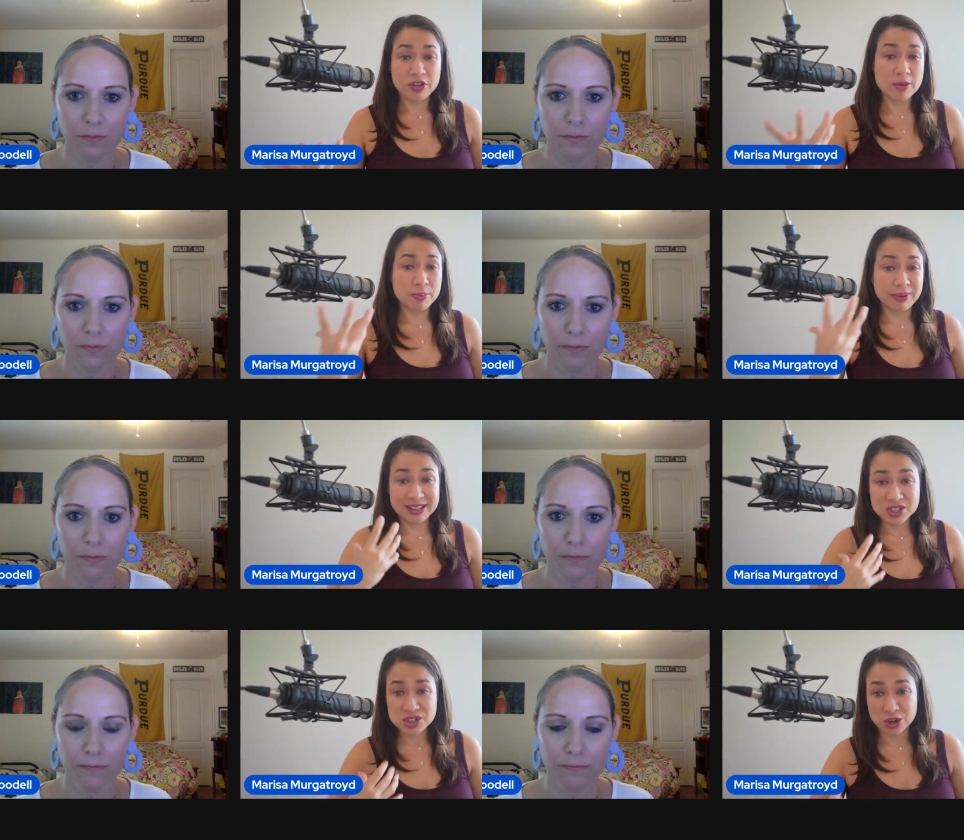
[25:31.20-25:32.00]
Speaker 1: for the
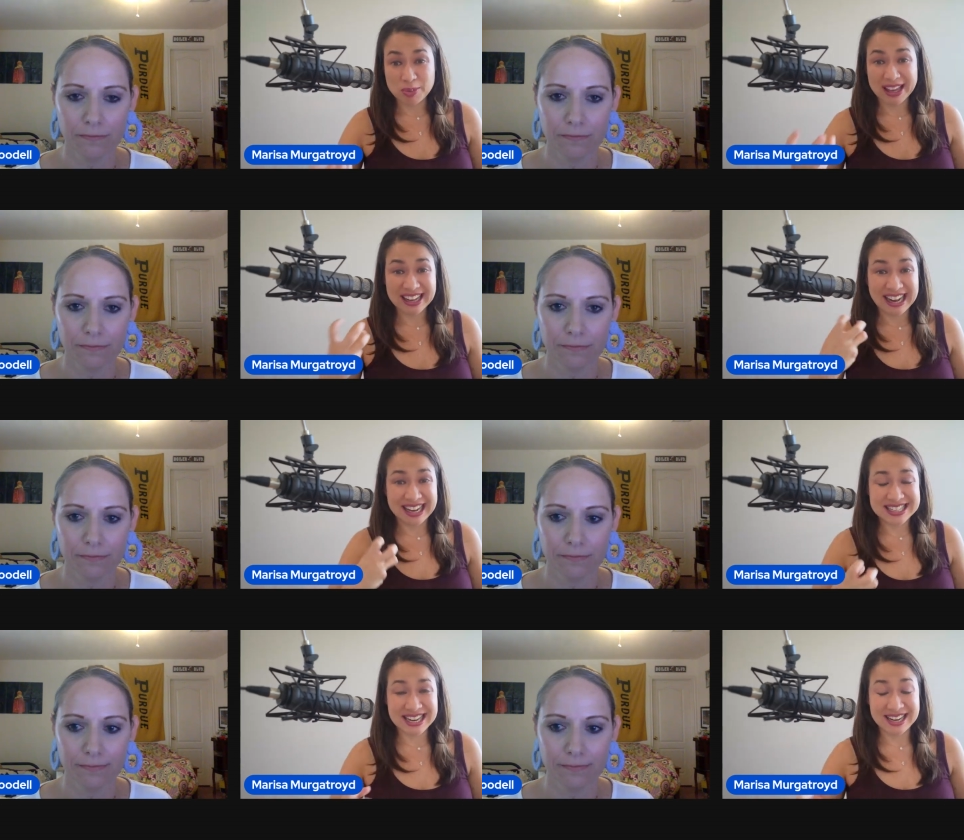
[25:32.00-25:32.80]
brainstorming,
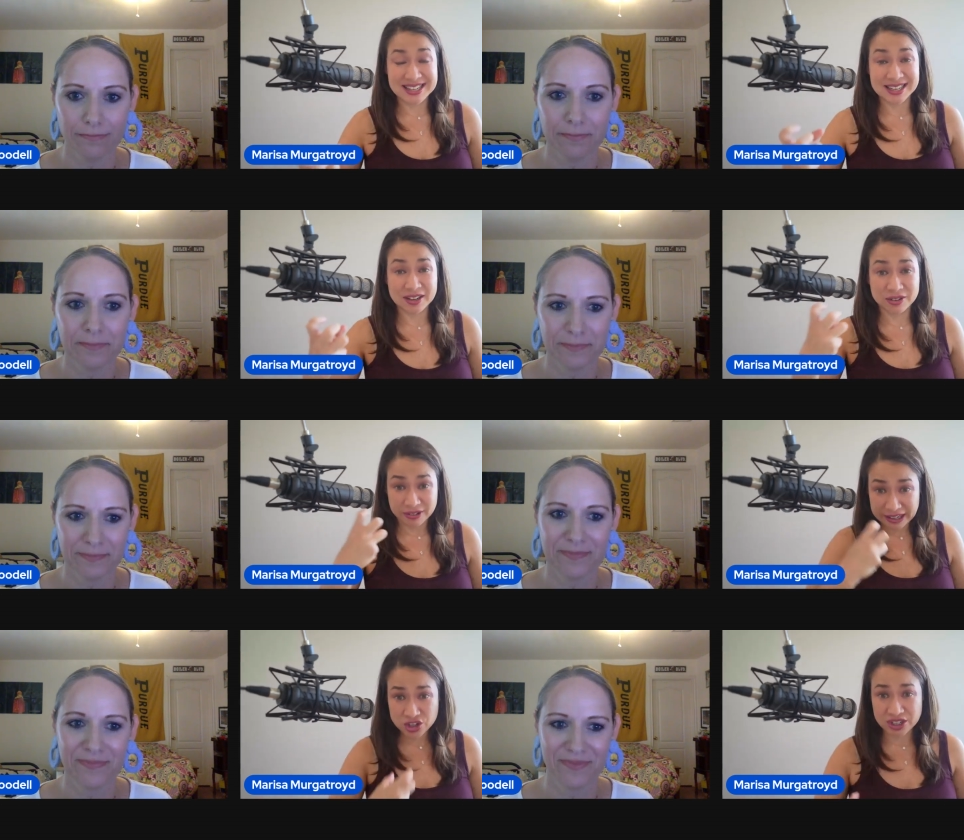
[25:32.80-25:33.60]
content
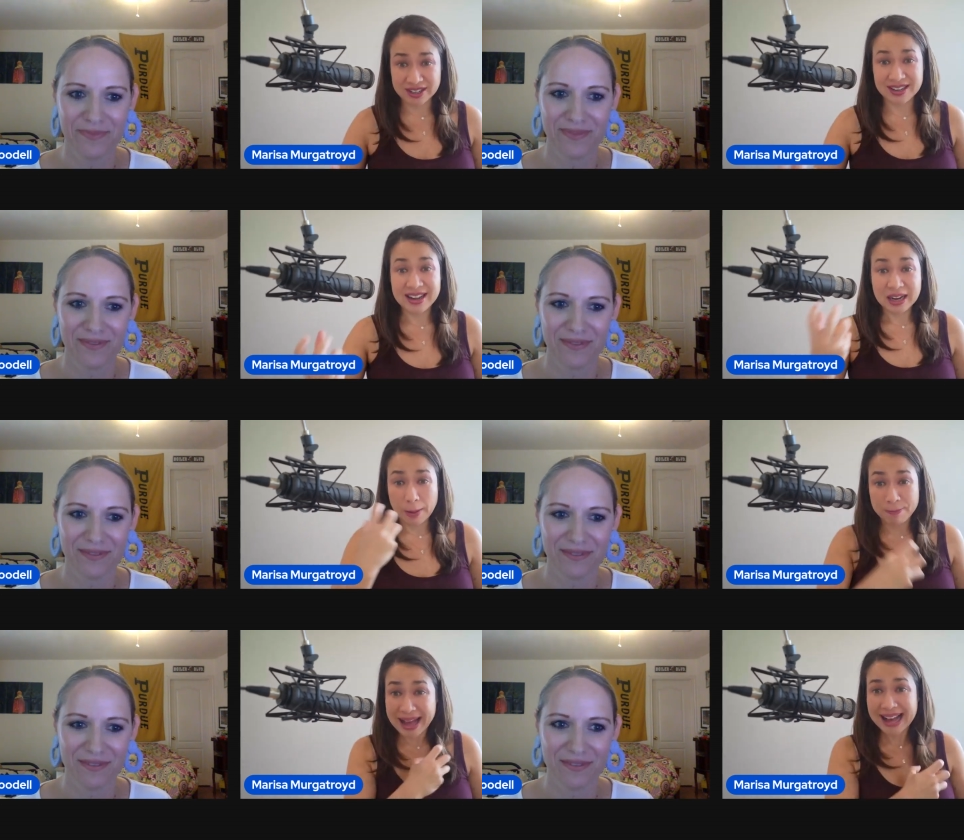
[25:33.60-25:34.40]
creation
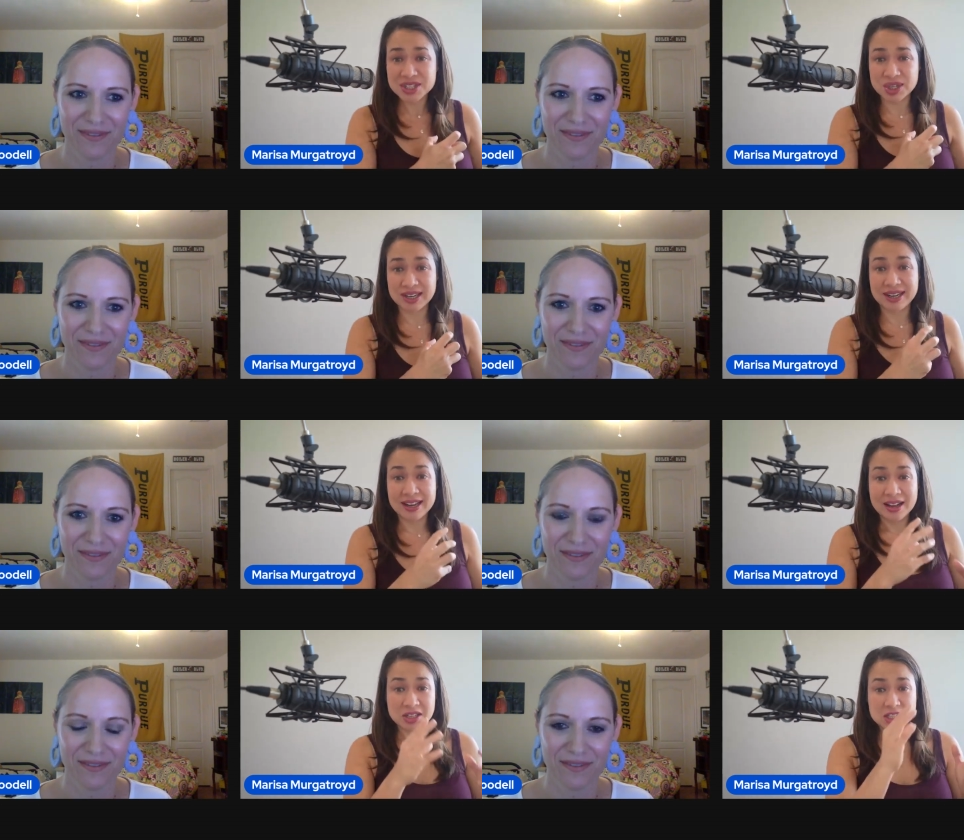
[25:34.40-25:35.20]

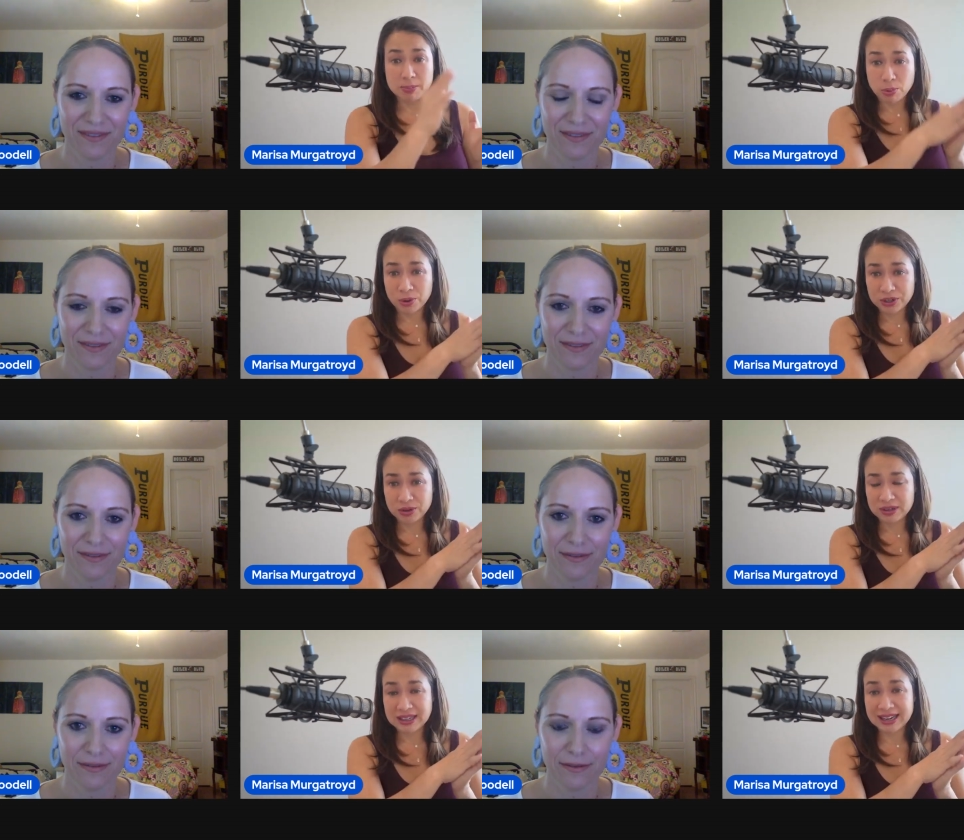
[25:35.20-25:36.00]
capacity to support
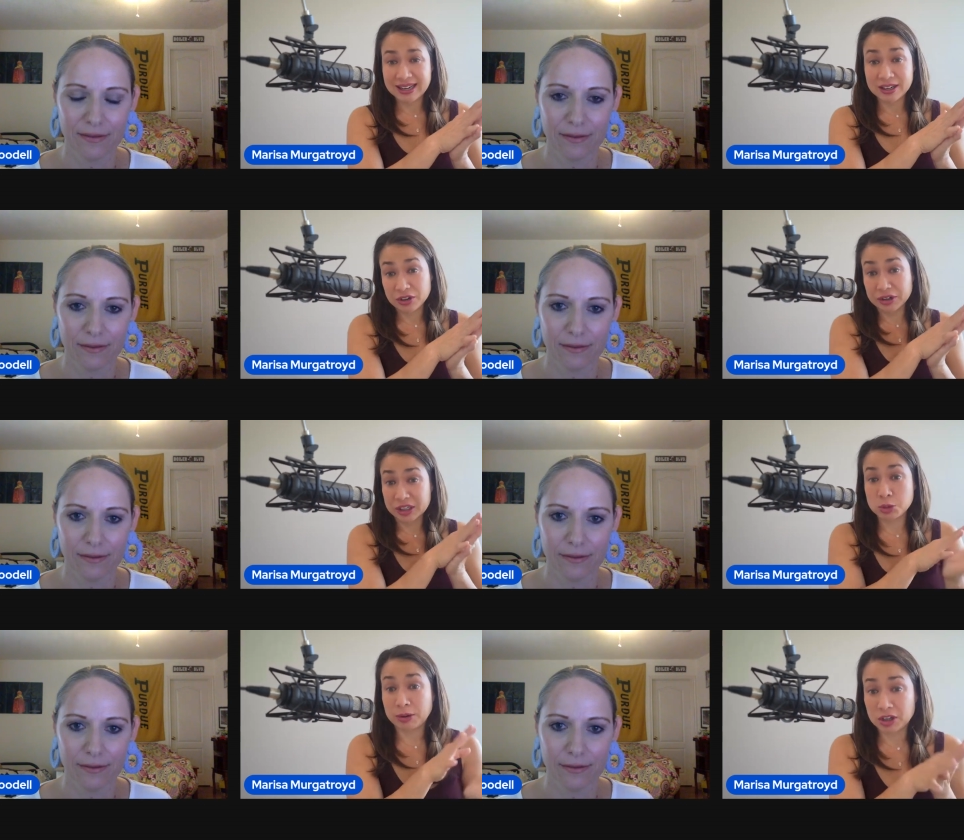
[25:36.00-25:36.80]
you in getting your
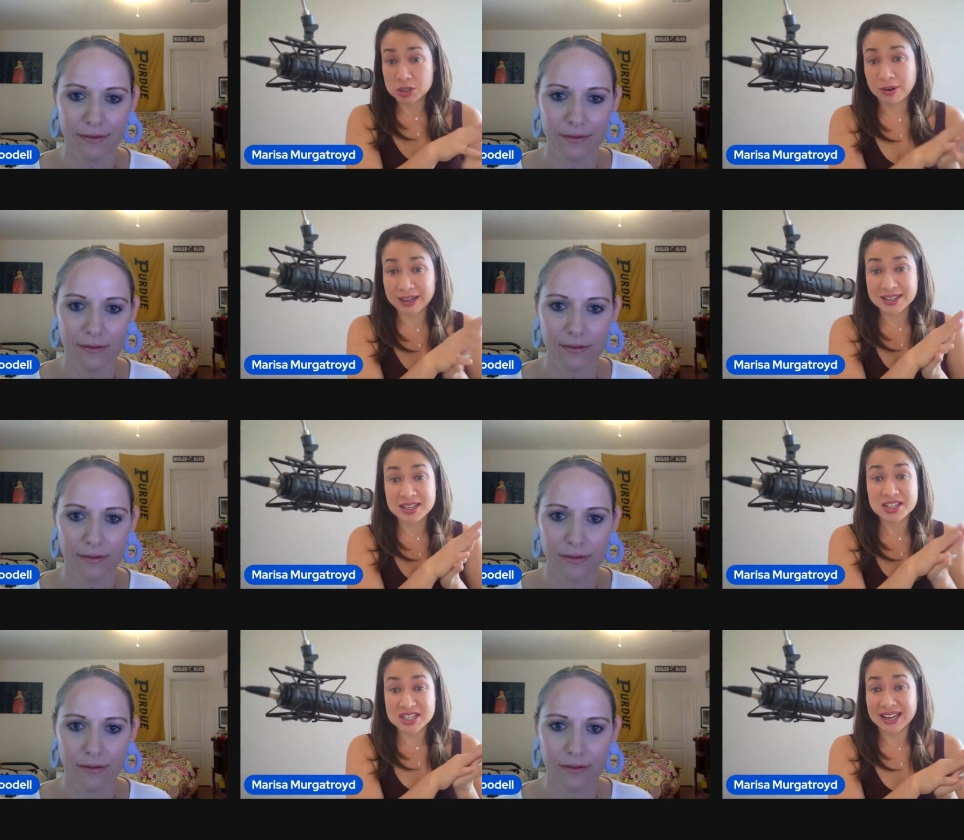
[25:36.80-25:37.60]
experience product
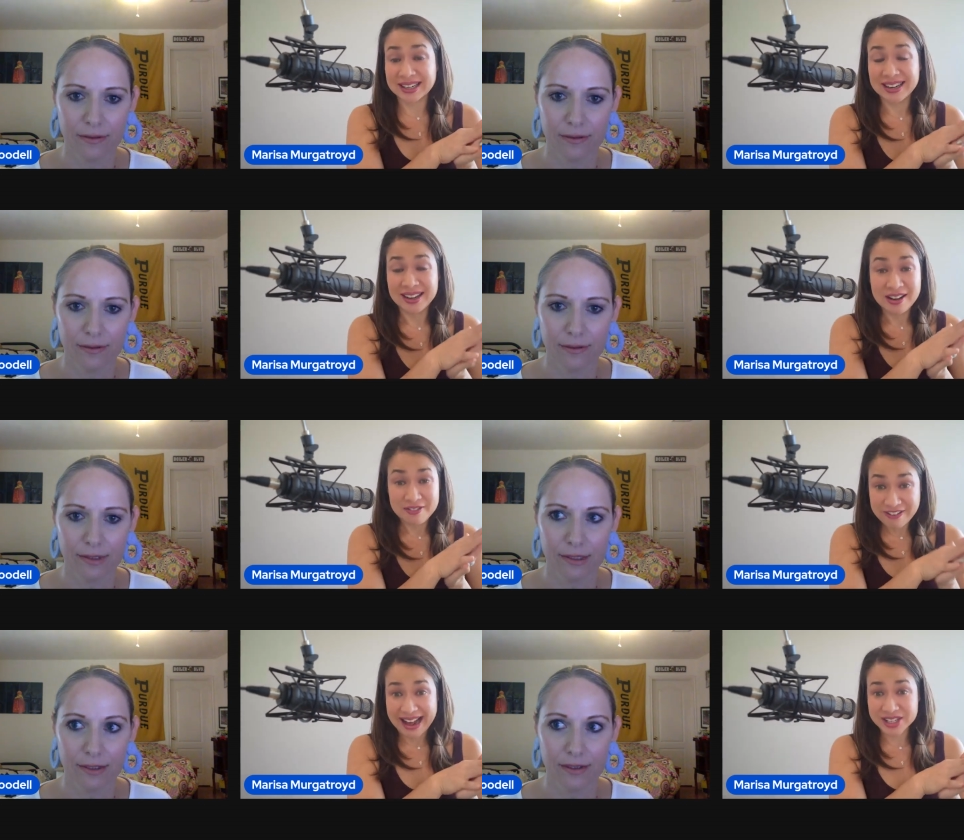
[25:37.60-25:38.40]
done
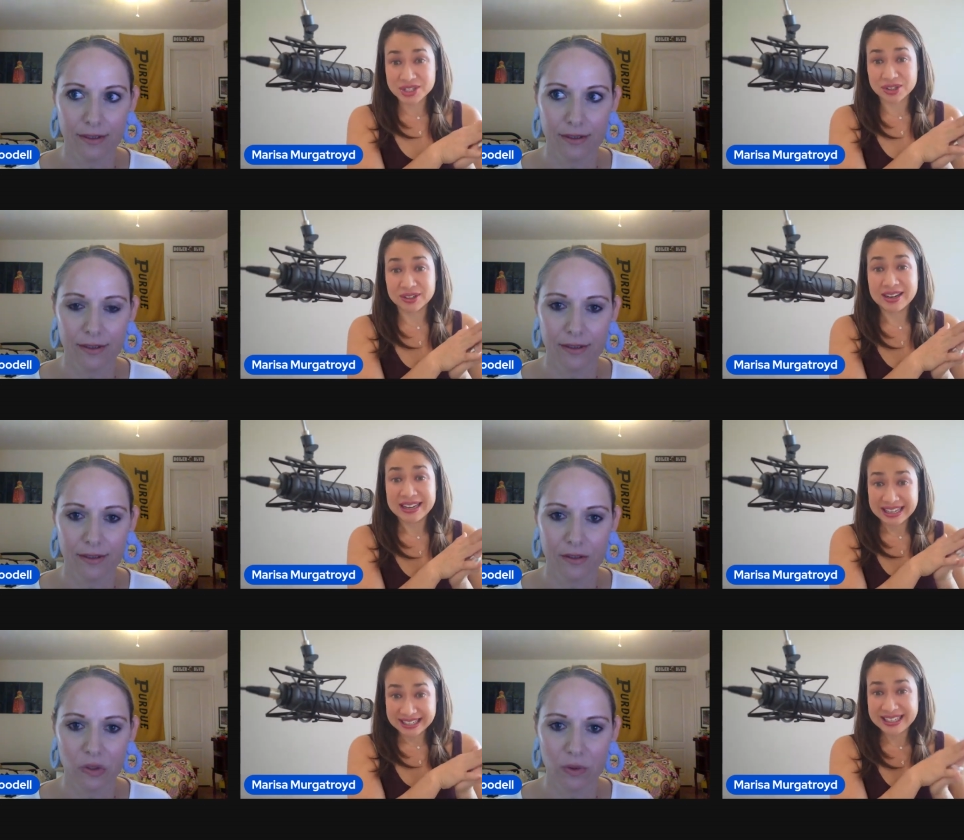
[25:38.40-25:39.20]
faster
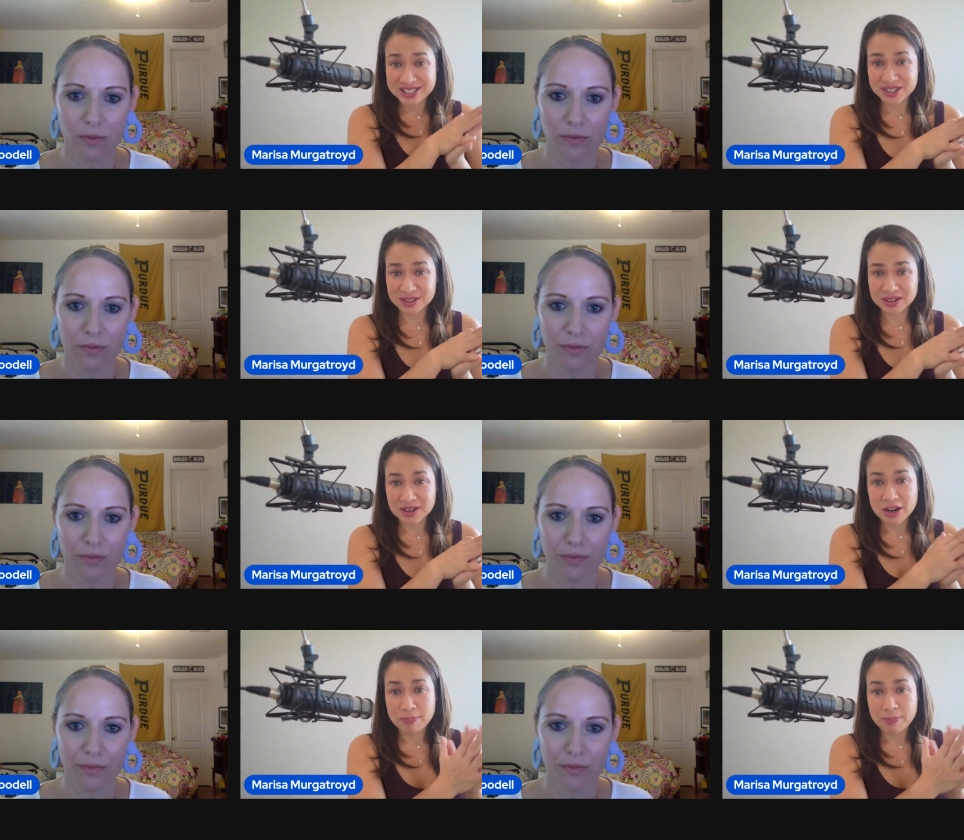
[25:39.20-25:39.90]
and easier.